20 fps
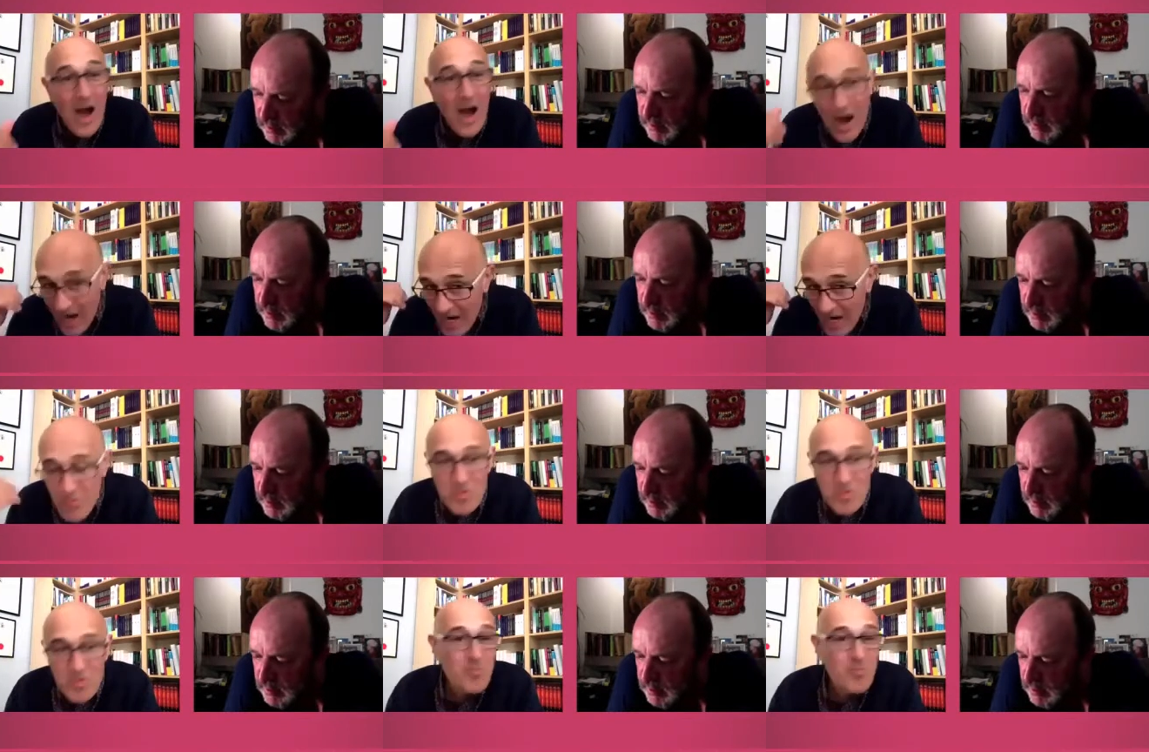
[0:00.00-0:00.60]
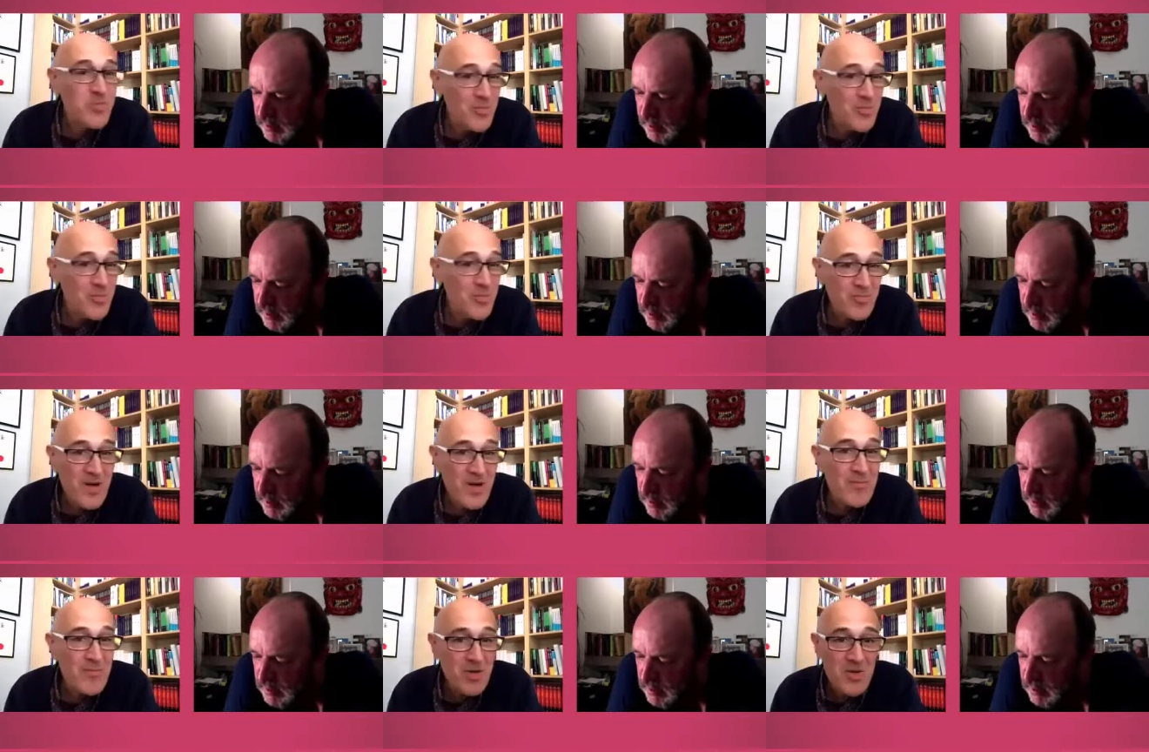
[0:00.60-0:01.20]
Speaker 1: I would put
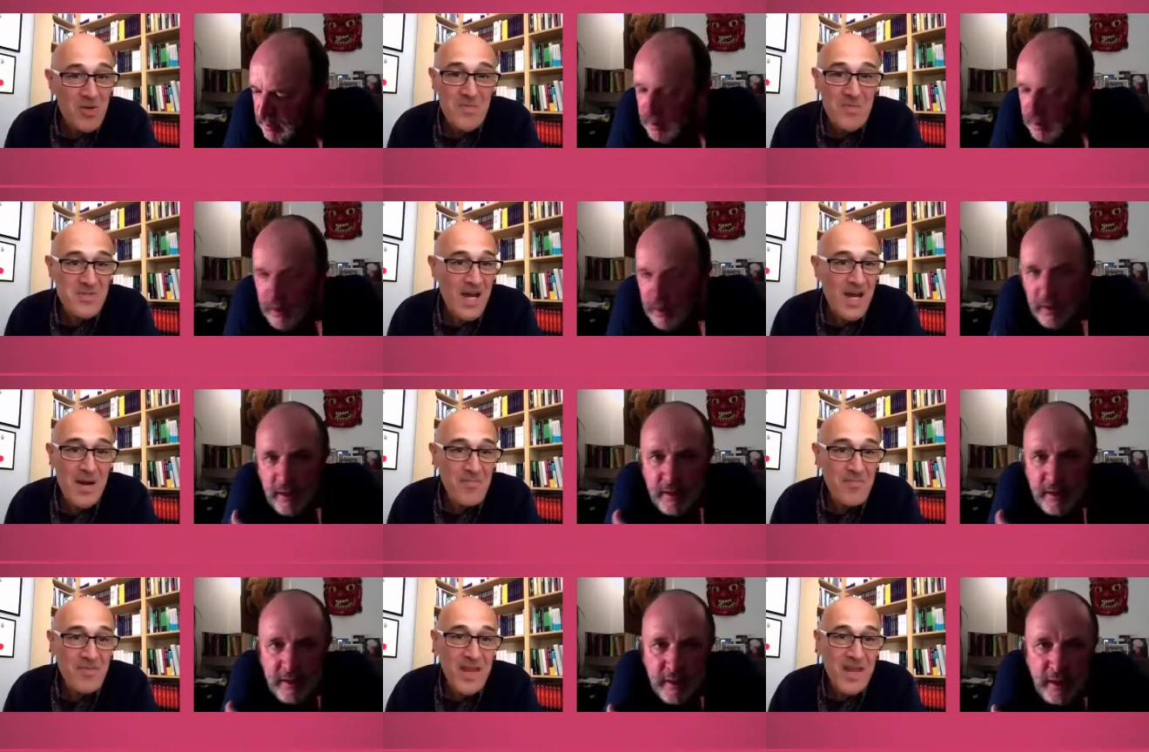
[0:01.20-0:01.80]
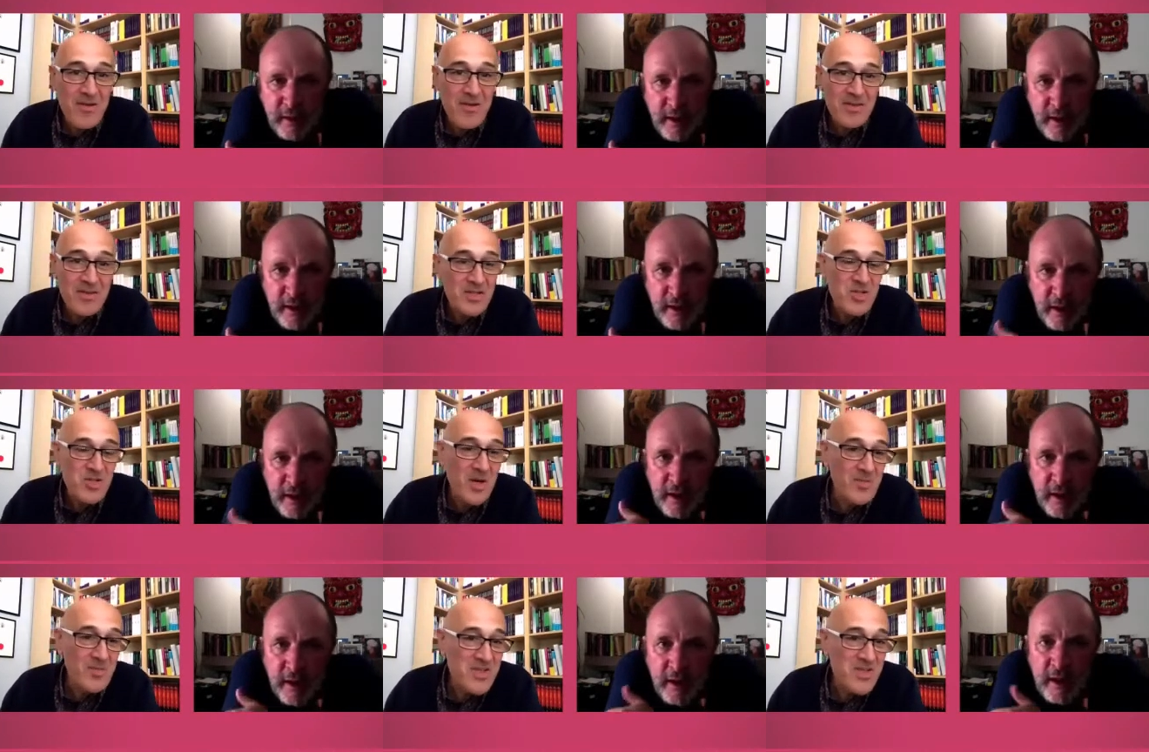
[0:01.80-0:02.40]
Brahmagupta up there in the
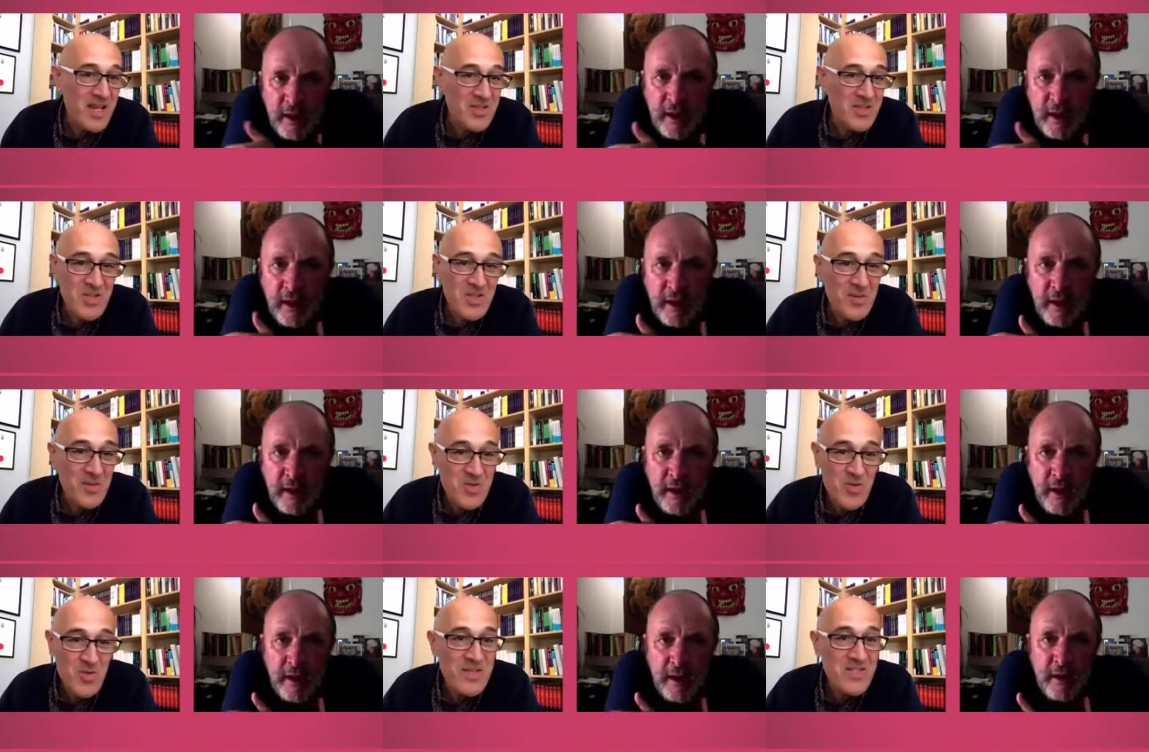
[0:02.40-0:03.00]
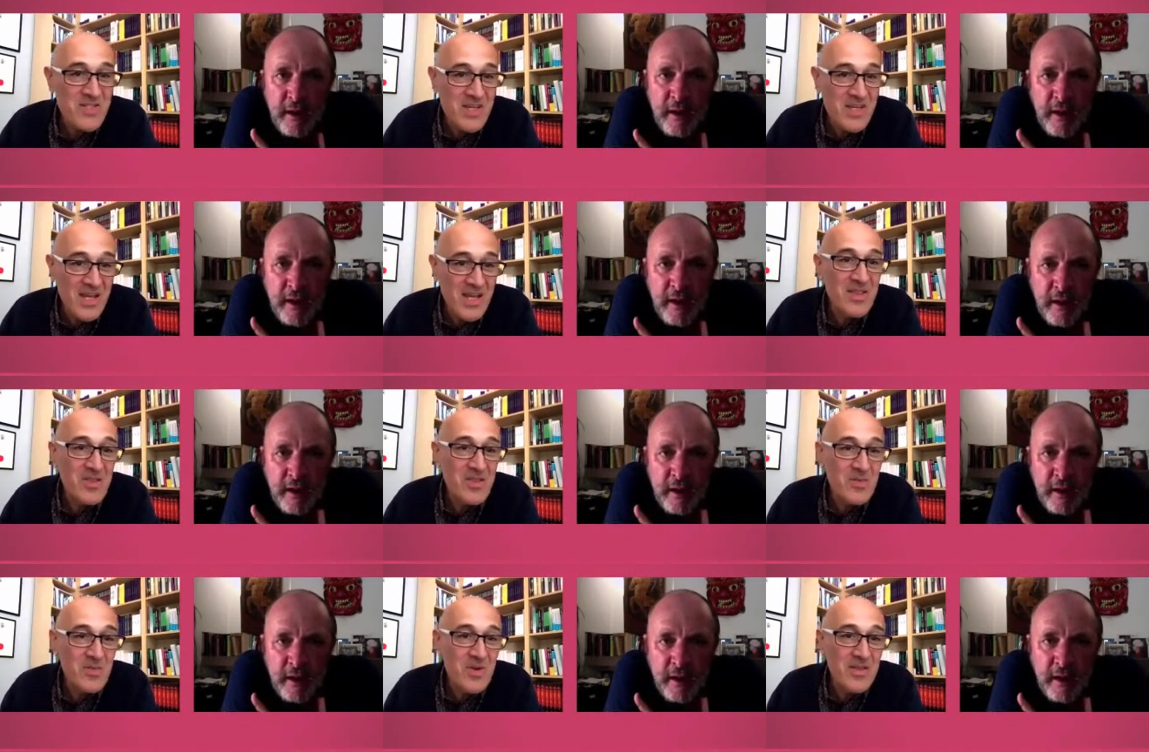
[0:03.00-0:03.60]
top 10, top 20
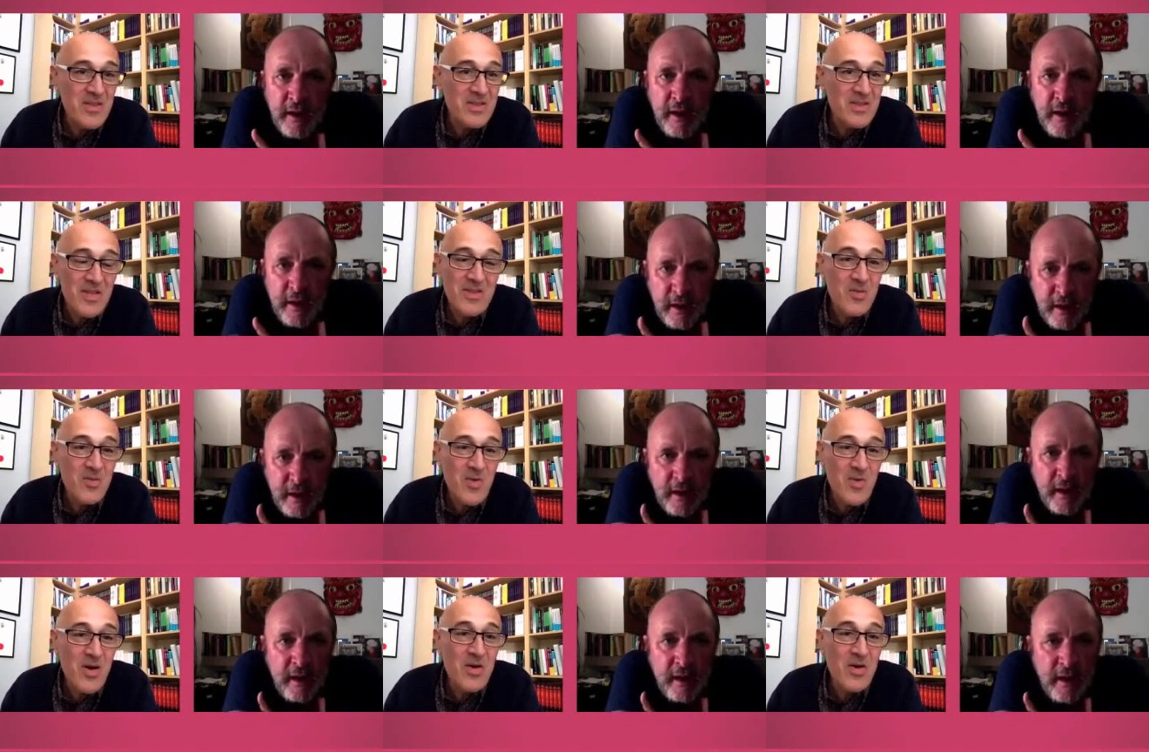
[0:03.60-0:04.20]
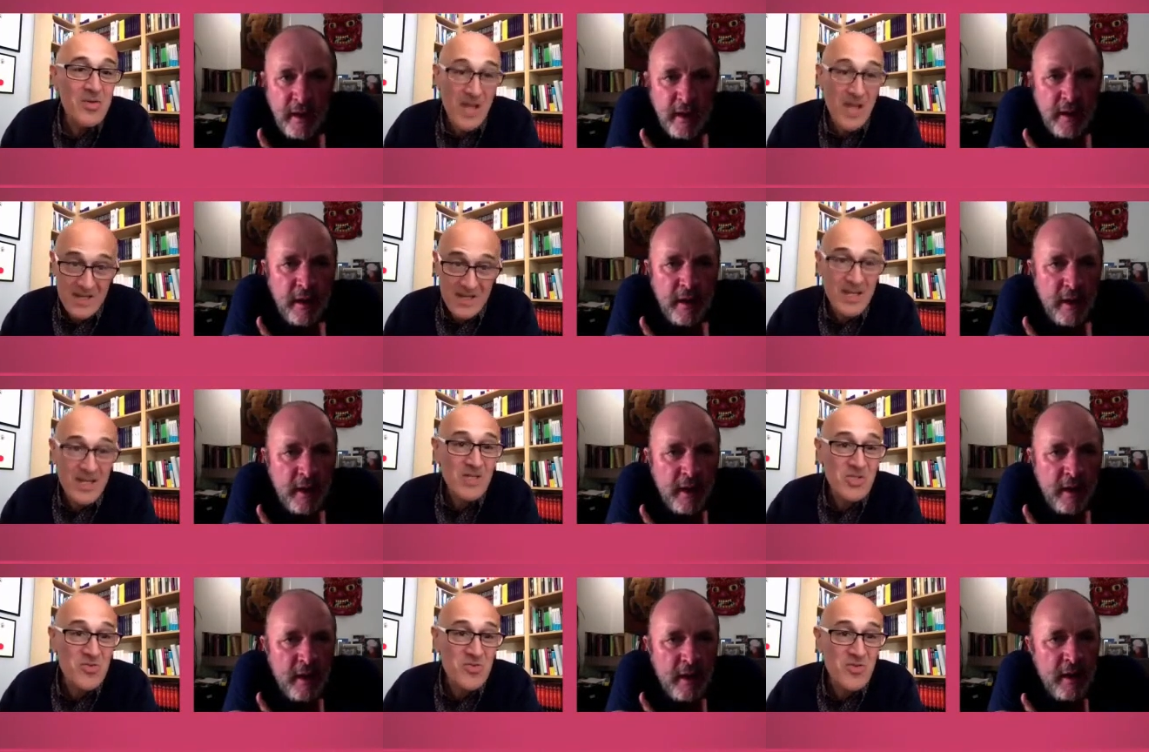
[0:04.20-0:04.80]
in the, in, in the world, in
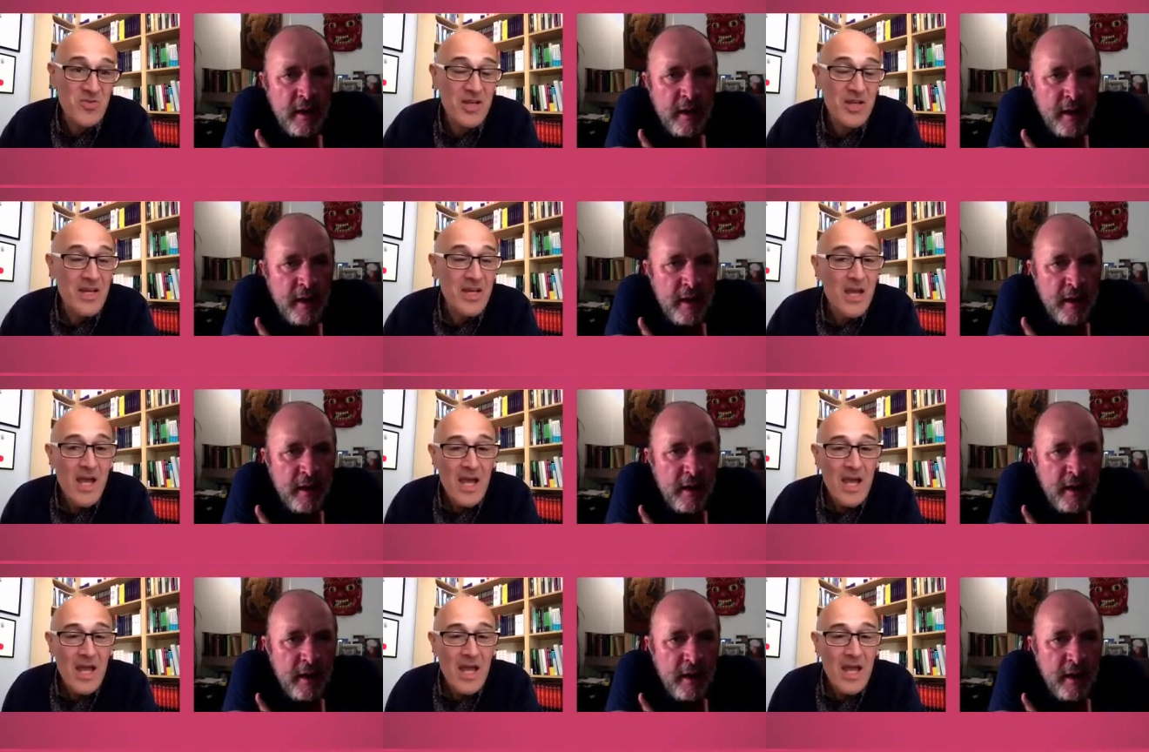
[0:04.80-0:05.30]
history.